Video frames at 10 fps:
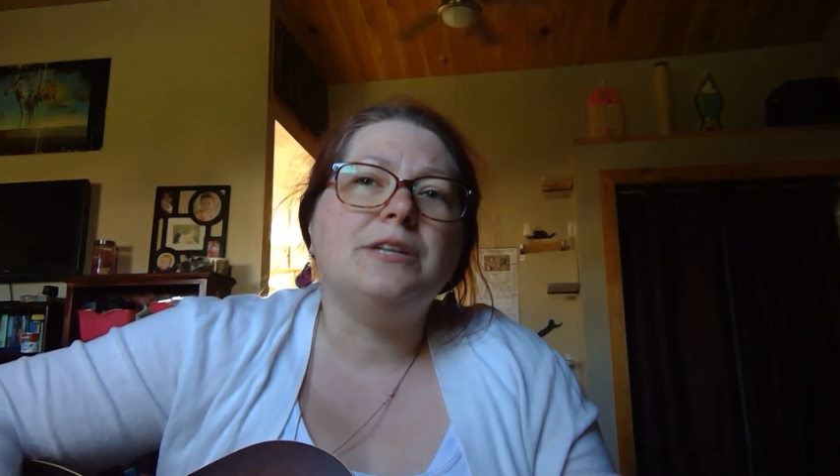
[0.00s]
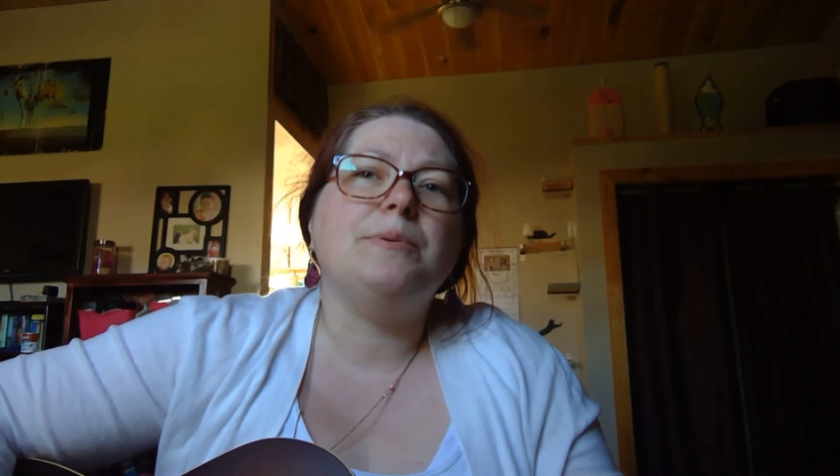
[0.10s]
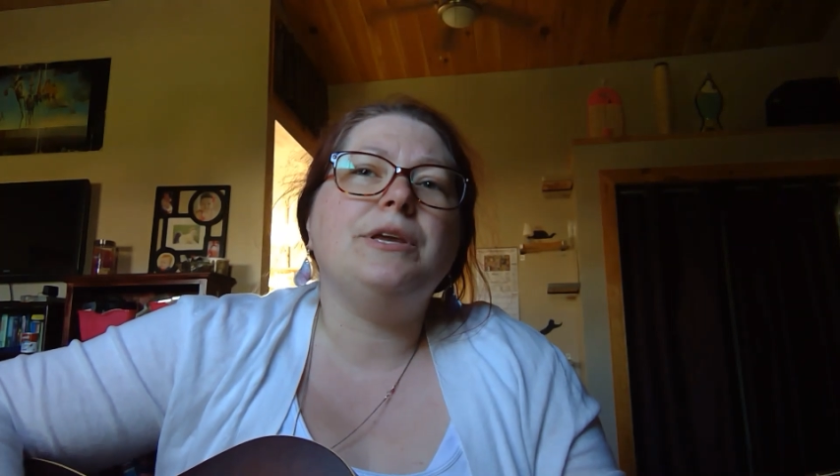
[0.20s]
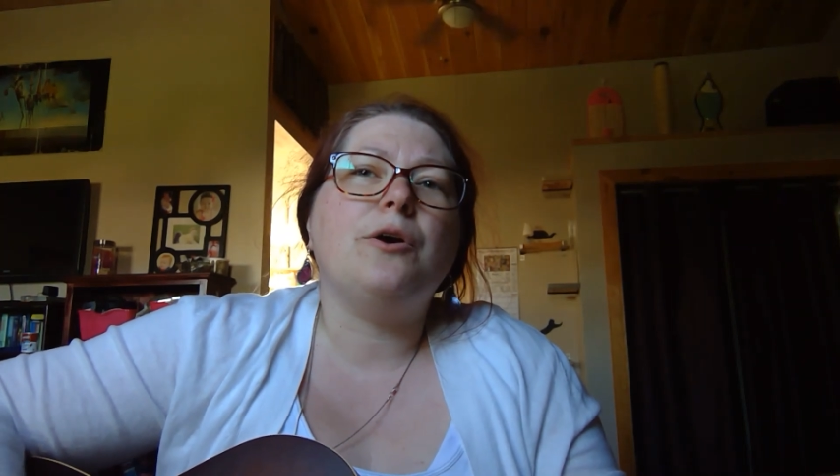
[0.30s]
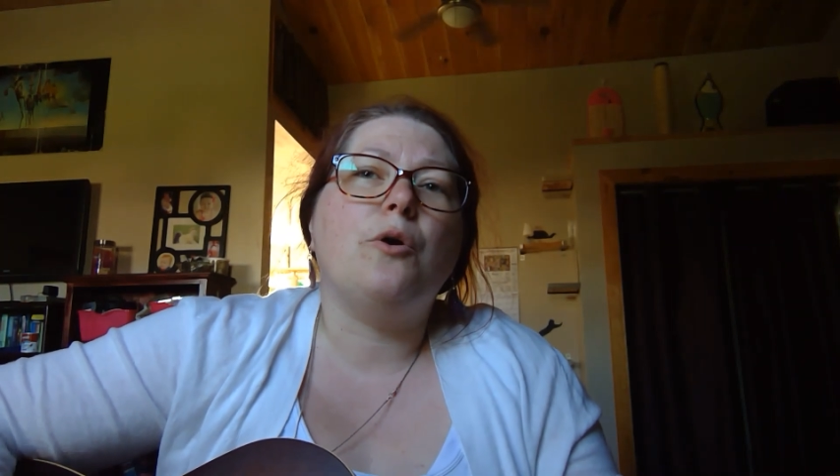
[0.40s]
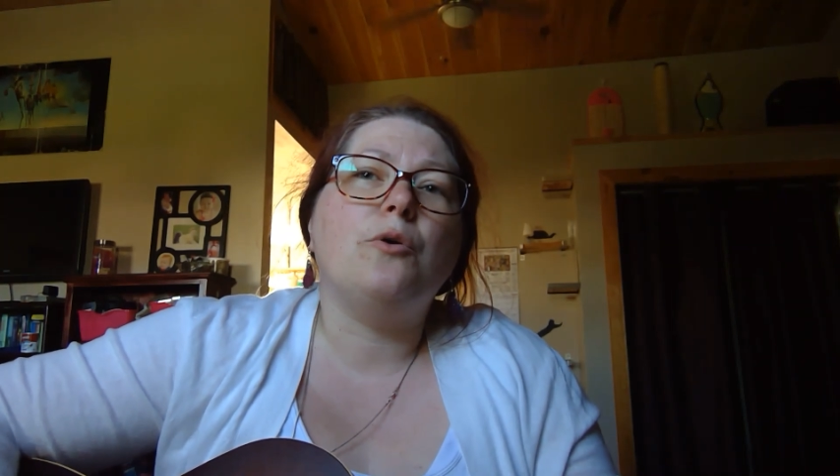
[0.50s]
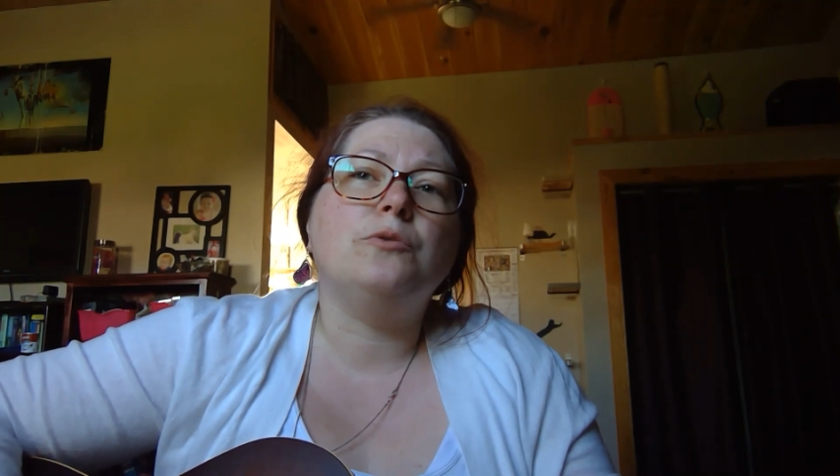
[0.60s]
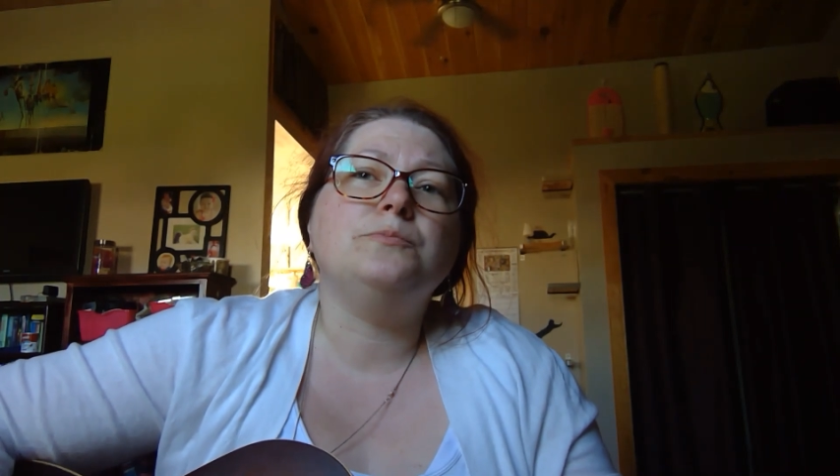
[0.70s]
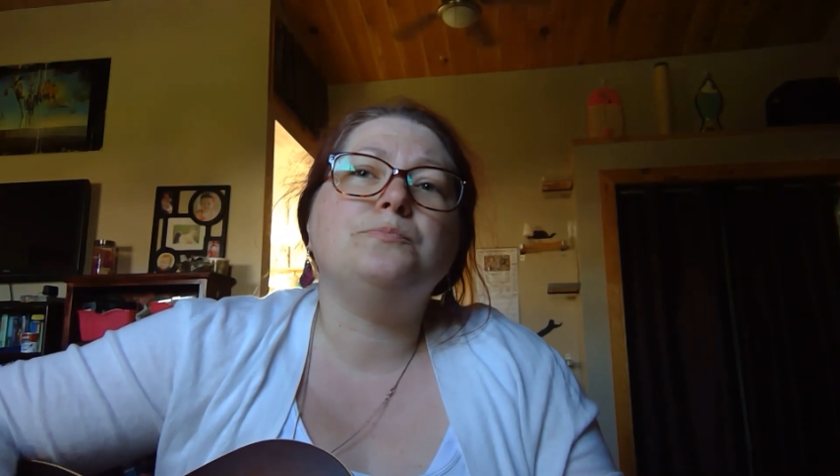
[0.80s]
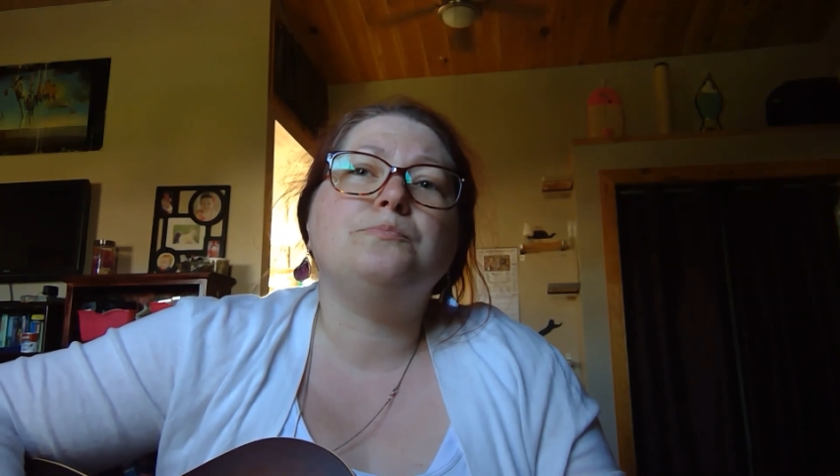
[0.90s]
to be
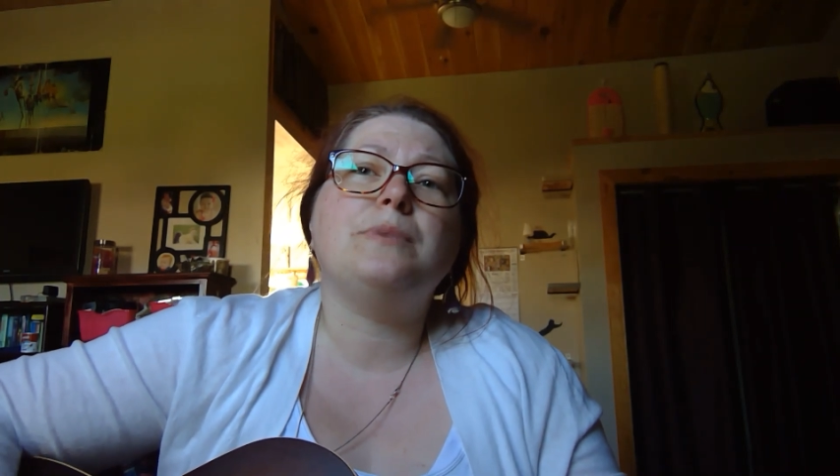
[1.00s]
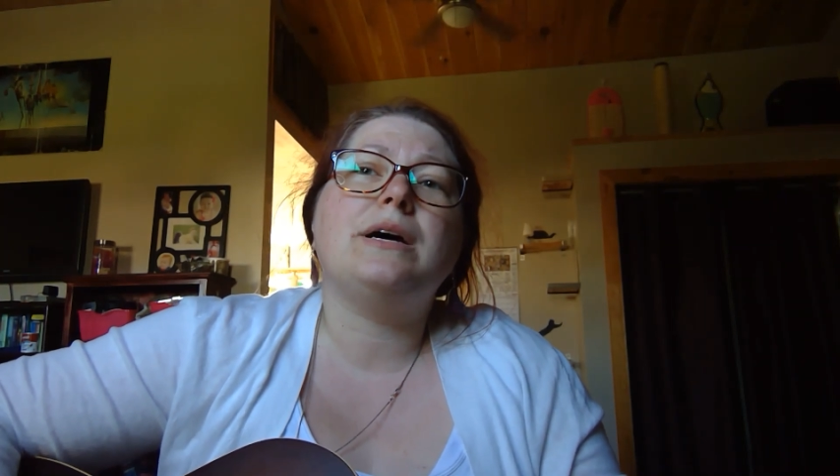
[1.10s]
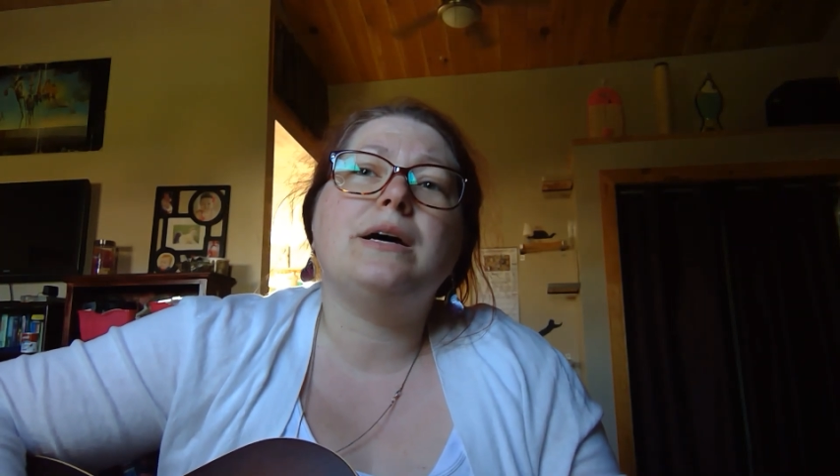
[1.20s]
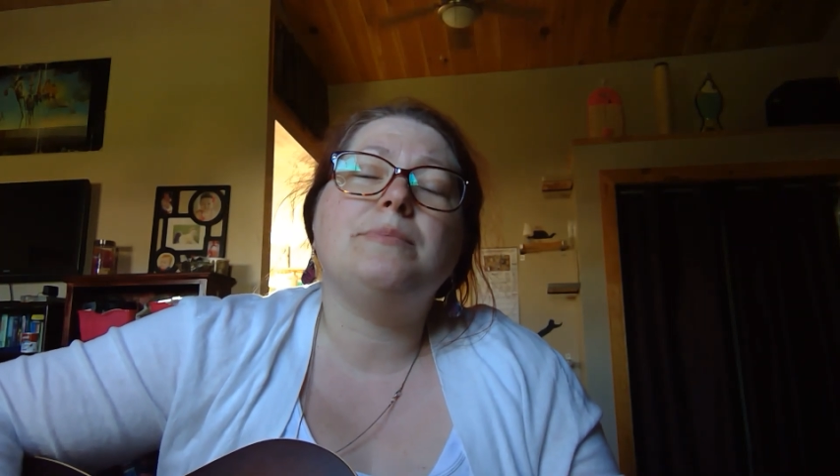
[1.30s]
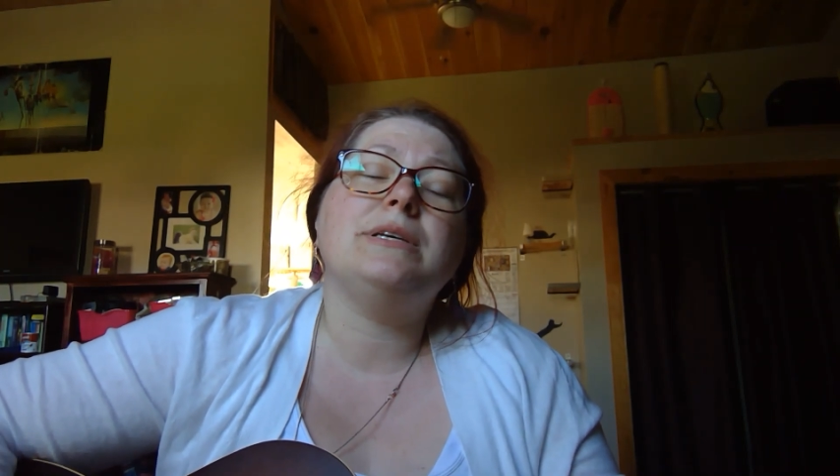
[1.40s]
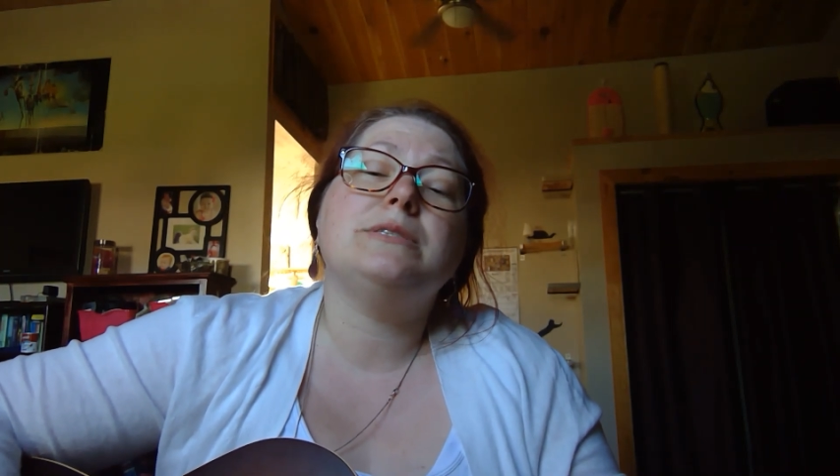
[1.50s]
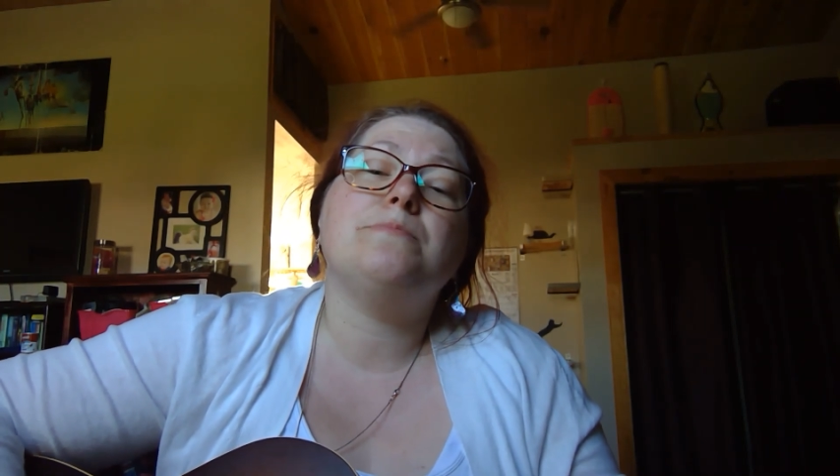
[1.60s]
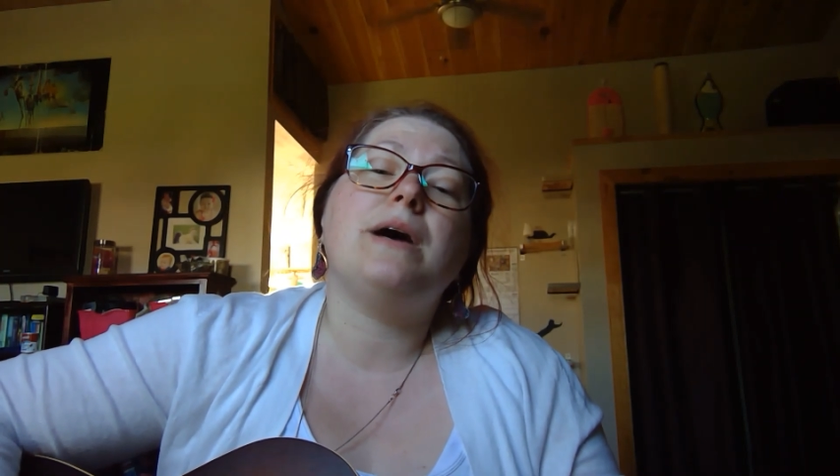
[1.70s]
holding Bobby's